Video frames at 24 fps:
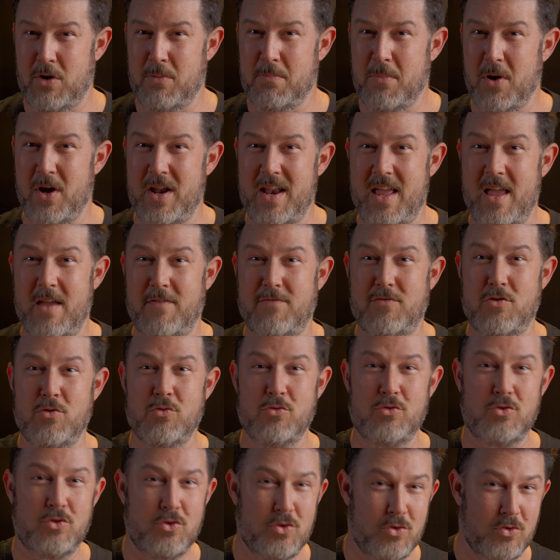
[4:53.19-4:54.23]
but if
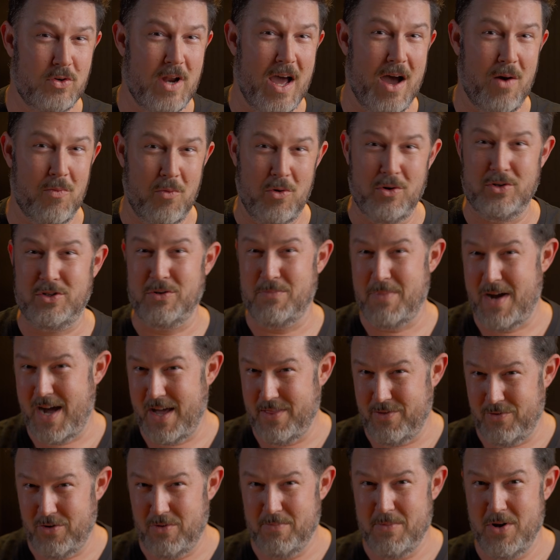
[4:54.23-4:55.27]
you do not want to buy
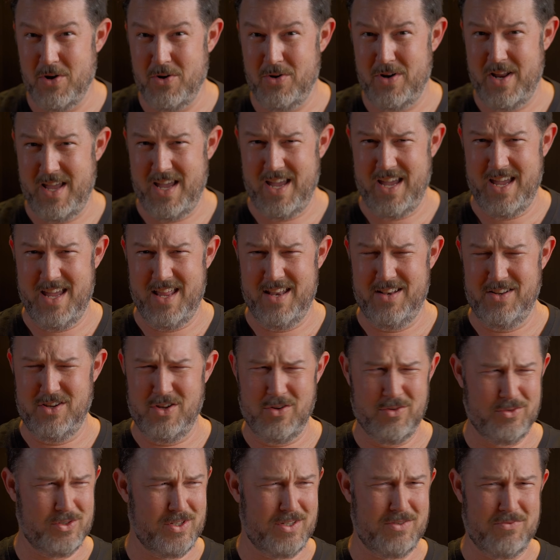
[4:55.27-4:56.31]
the remote and
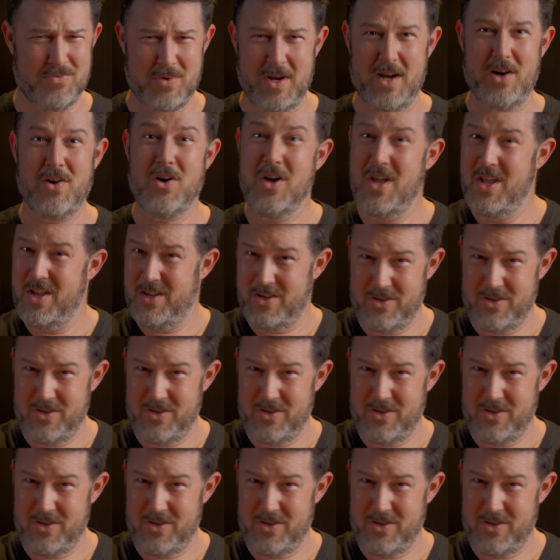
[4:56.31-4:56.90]
use it, well,